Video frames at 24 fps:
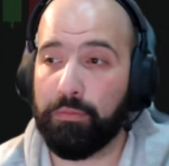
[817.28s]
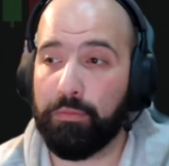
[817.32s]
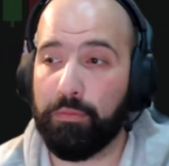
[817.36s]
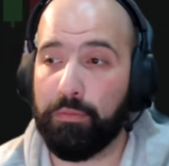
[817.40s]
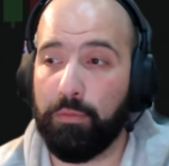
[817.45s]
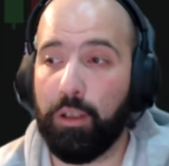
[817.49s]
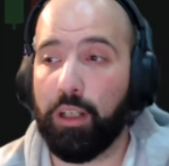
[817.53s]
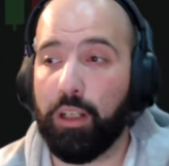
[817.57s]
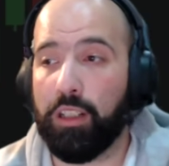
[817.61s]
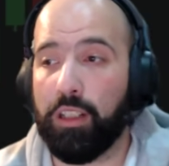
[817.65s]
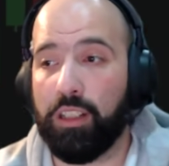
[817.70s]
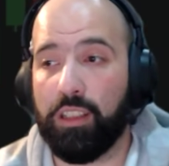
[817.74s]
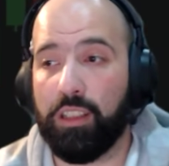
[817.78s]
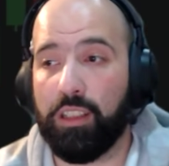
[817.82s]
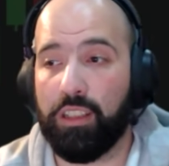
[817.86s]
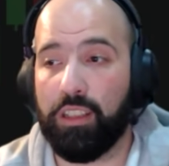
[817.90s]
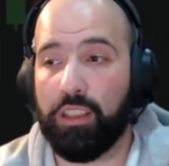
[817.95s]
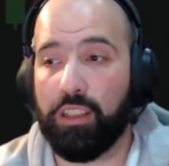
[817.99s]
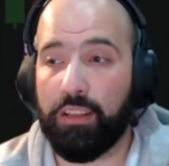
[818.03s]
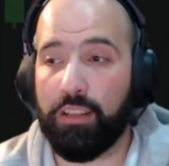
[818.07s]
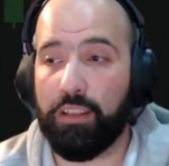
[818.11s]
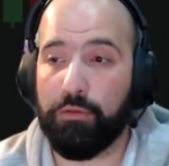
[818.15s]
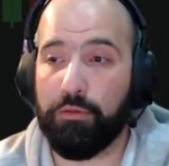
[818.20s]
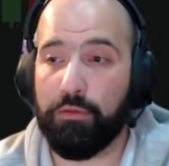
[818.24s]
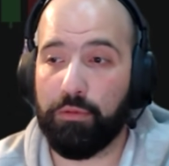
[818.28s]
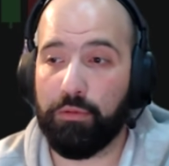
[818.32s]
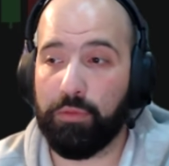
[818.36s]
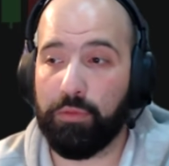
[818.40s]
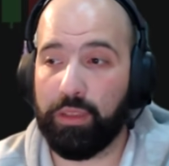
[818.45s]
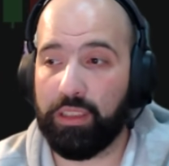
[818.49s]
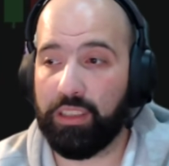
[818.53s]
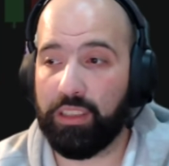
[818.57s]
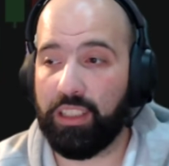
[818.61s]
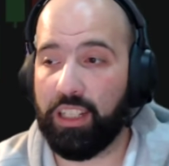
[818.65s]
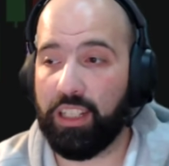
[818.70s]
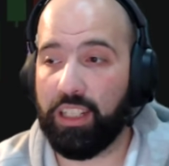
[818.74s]
gonna leave you with
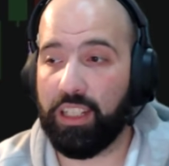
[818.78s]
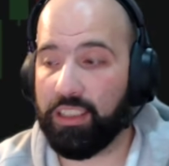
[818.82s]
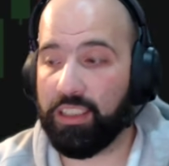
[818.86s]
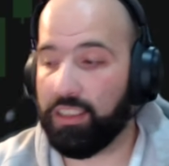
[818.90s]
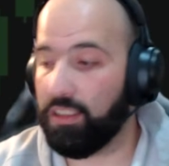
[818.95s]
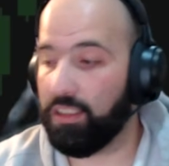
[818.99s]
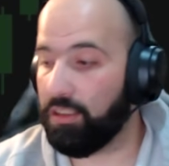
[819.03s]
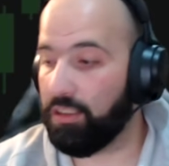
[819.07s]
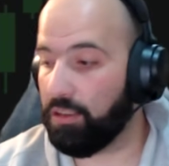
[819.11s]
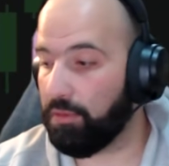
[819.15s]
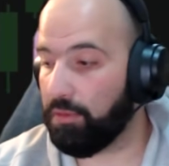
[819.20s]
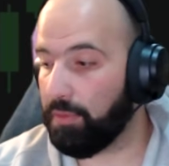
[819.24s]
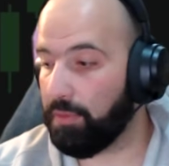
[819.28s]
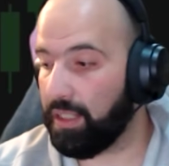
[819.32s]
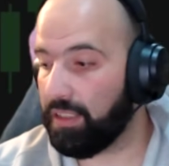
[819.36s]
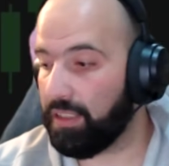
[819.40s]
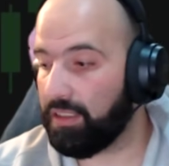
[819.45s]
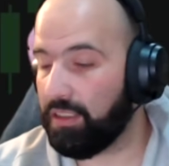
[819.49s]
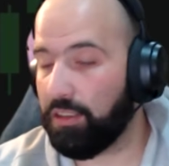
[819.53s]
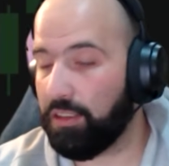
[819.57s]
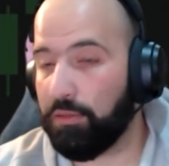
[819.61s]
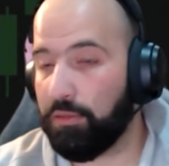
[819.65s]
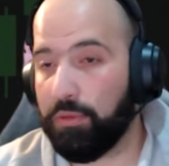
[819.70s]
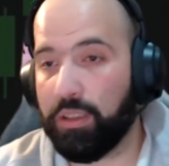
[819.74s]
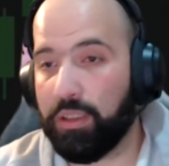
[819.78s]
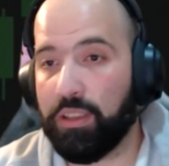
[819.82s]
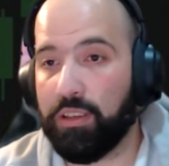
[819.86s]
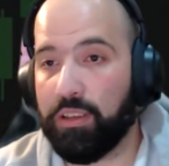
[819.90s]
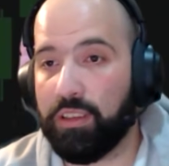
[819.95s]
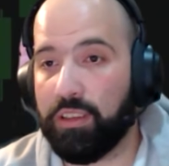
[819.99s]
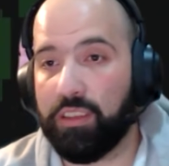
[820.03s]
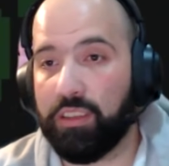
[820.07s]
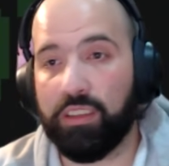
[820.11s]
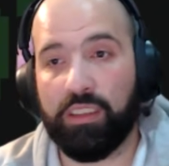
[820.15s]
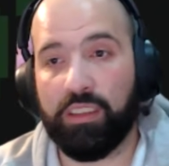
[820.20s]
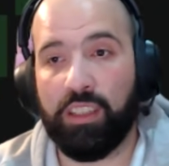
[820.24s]
a nice little message, which
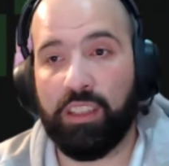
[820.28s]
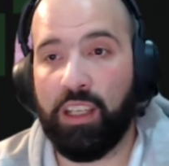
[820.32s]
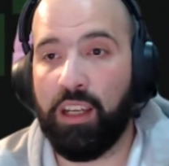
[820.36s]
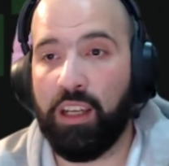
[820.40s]
is,